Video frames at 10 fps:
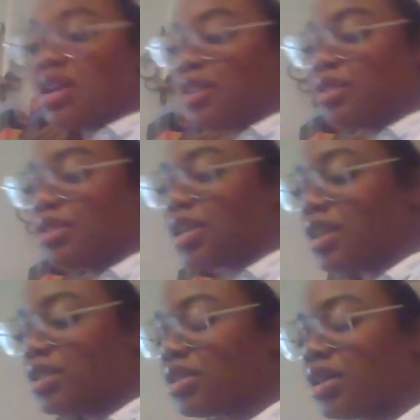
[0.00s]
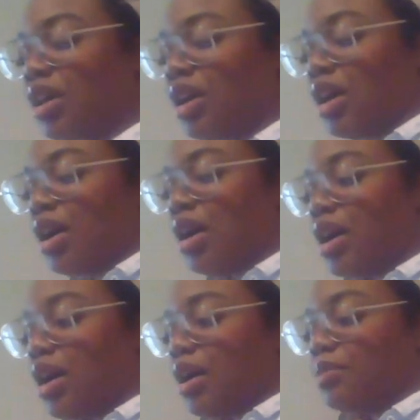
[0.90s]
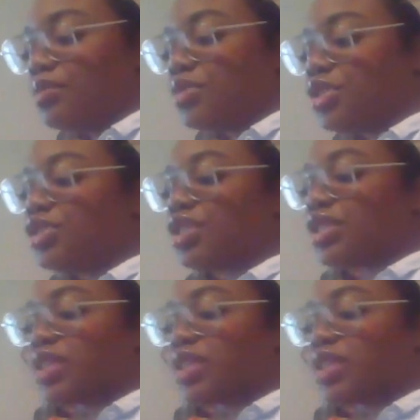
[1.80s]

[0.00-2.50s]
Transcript: in this case. She's just